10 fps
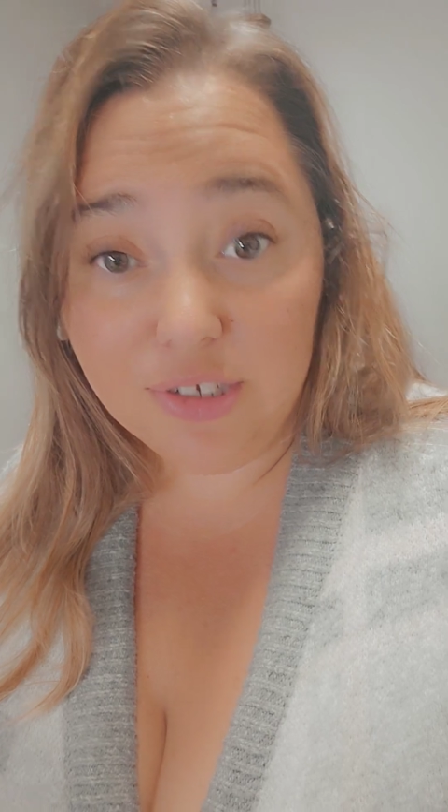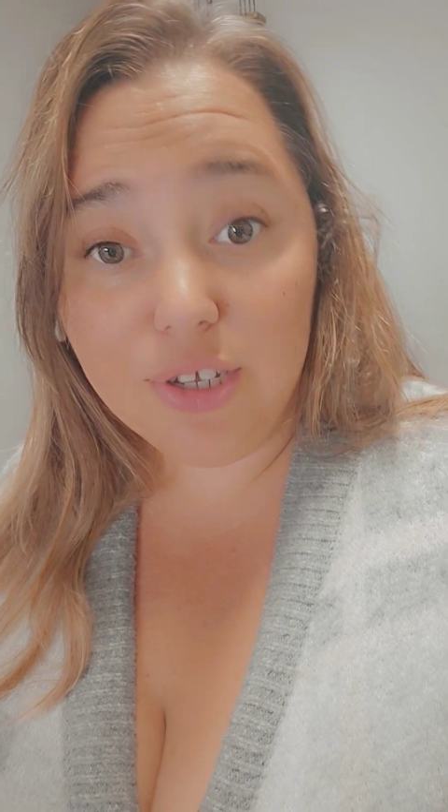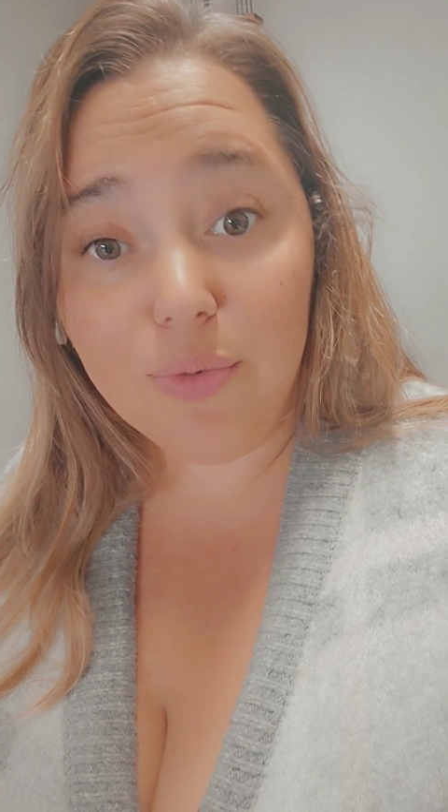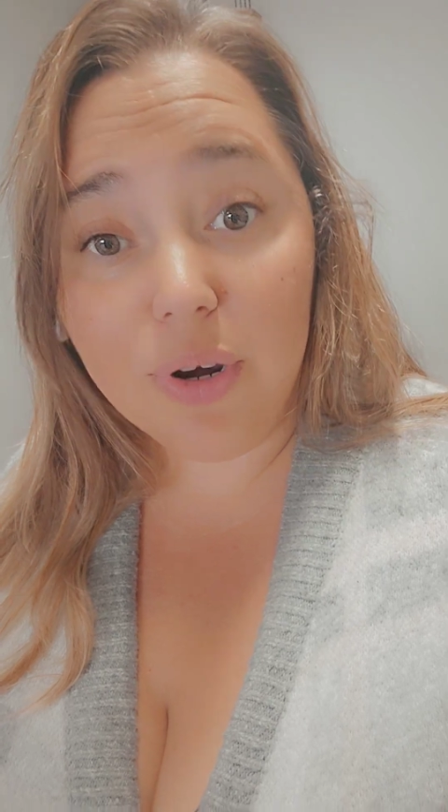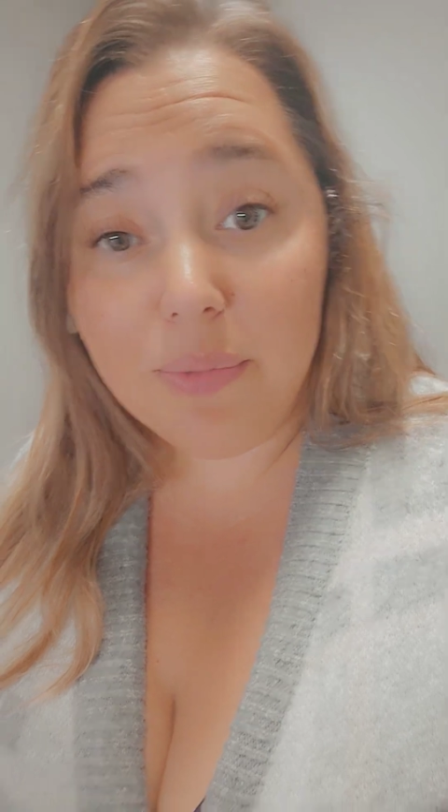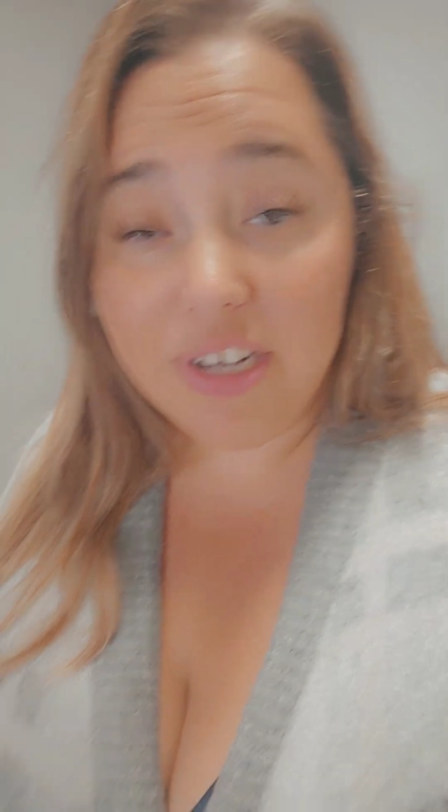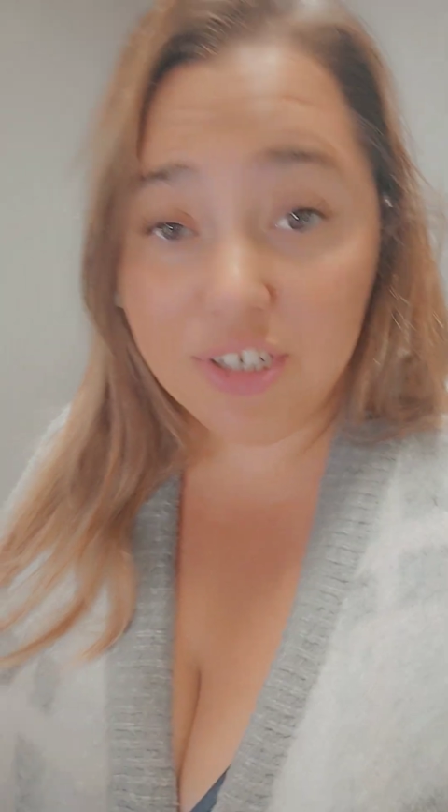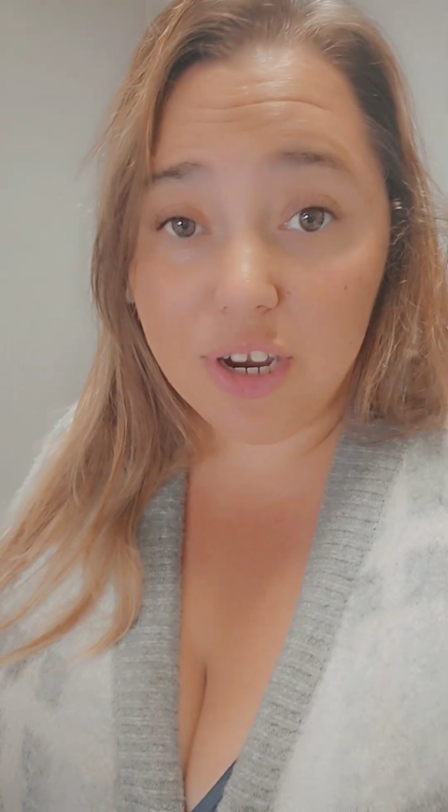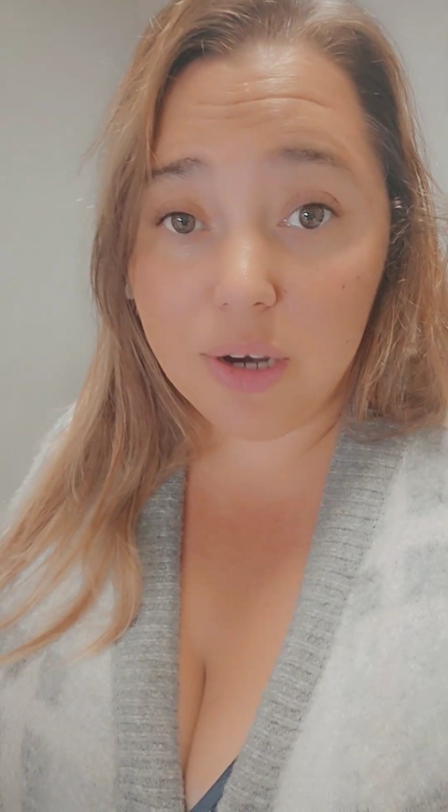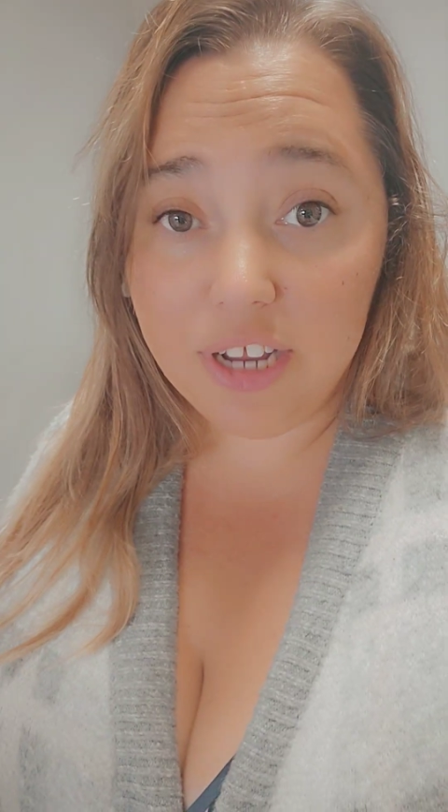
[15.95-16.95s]
So you want to make
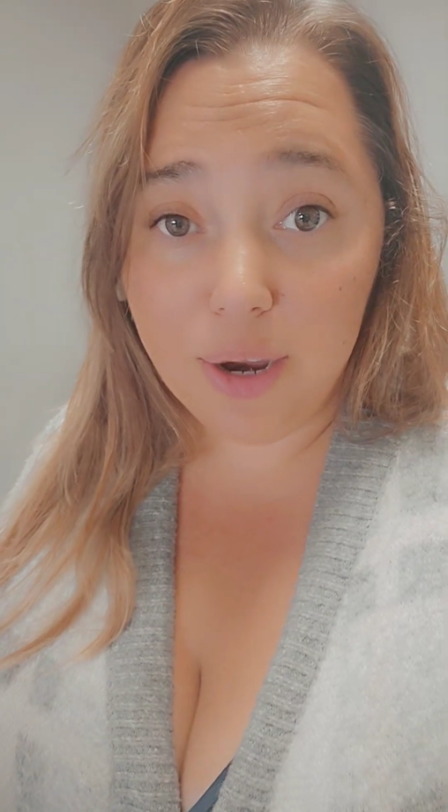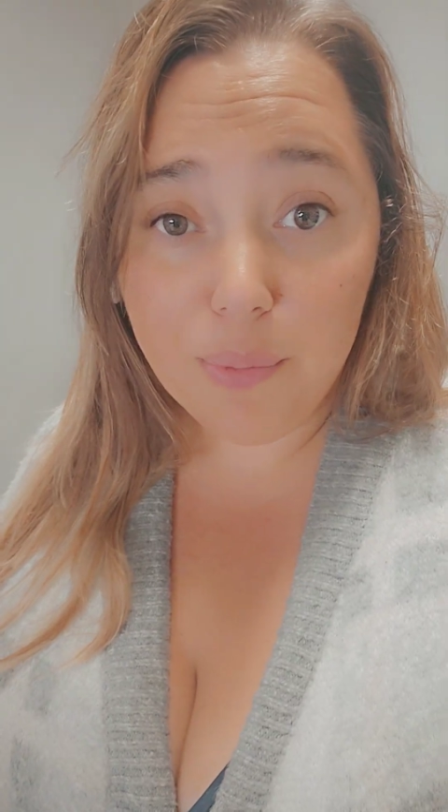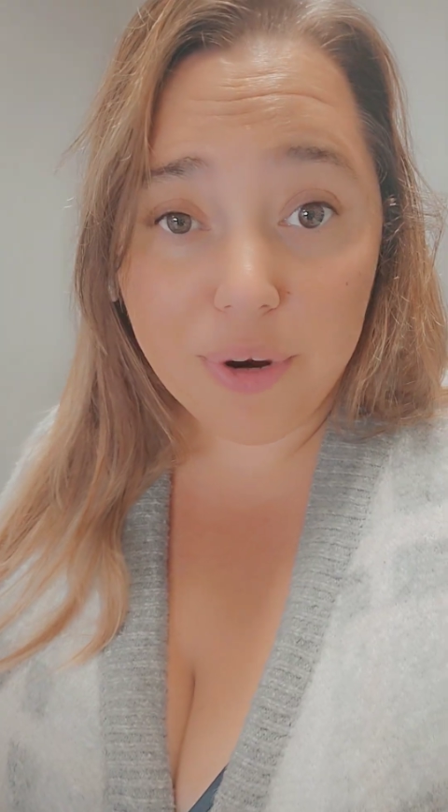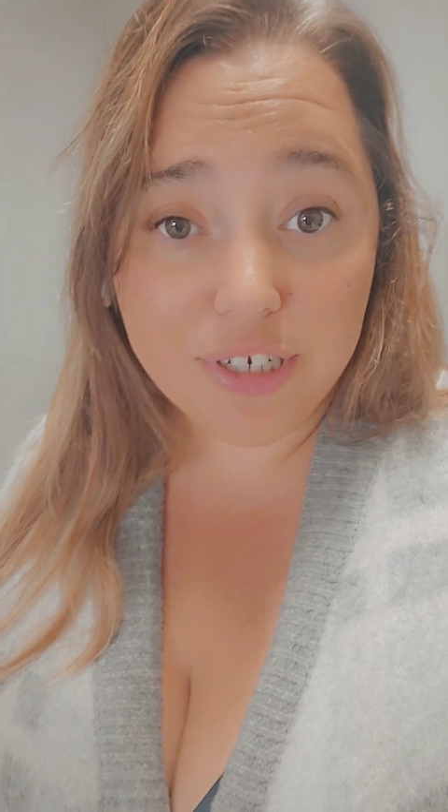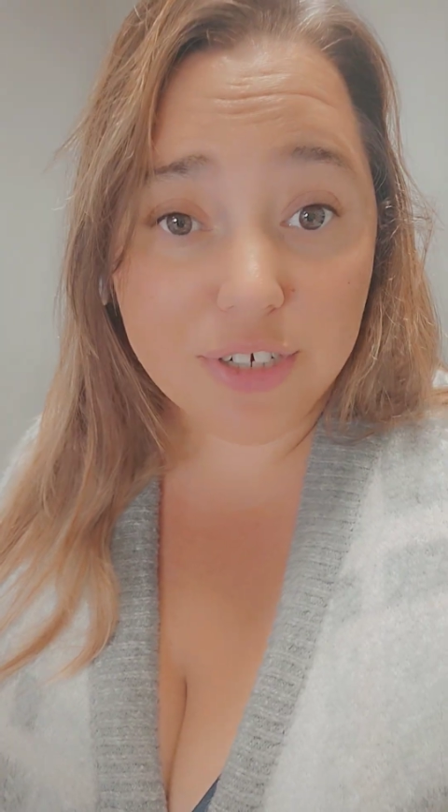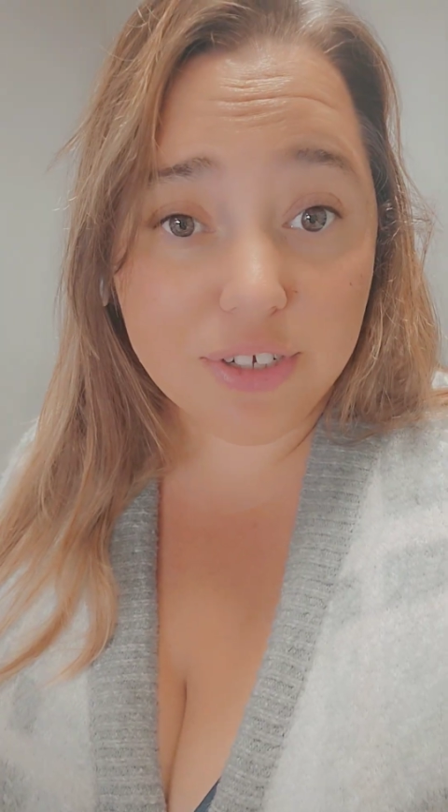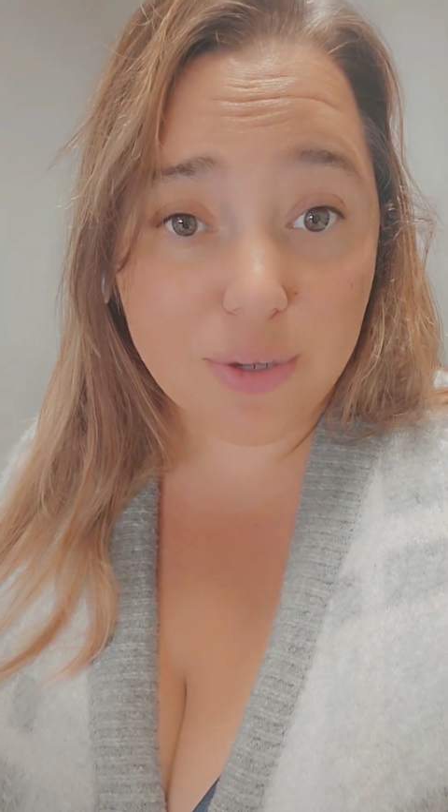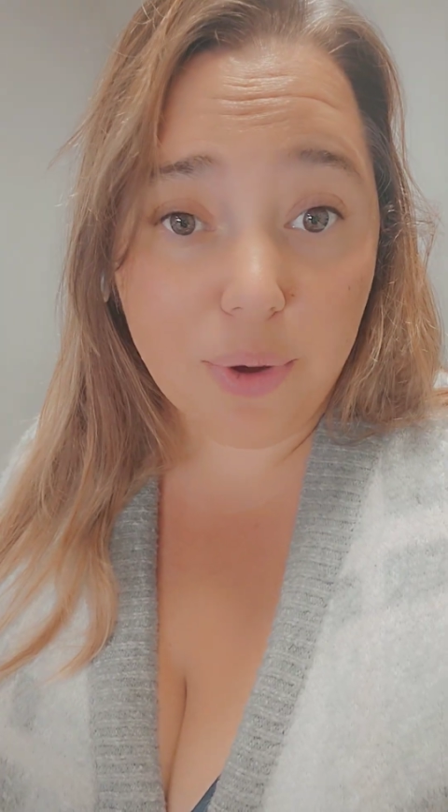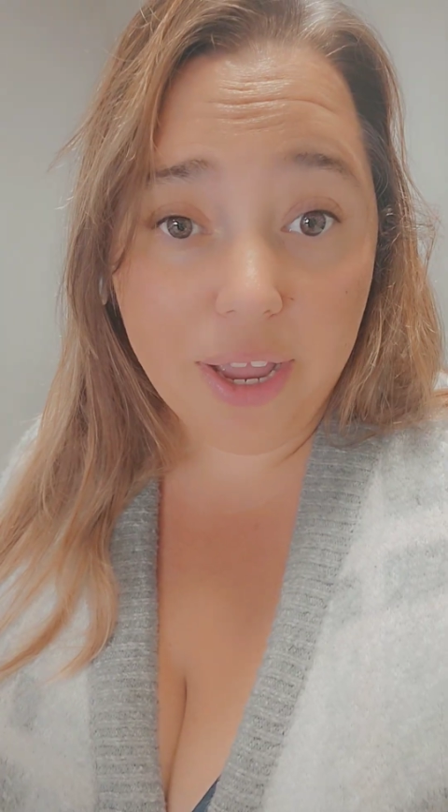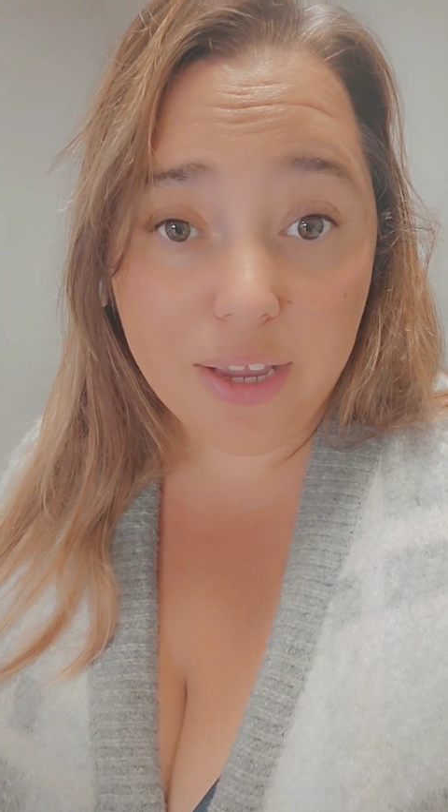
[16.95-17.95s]
sure your tire pressure is
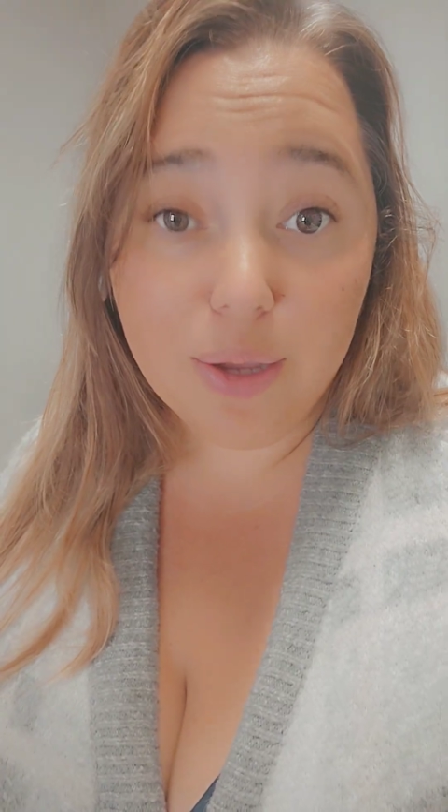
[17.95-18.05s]
okay.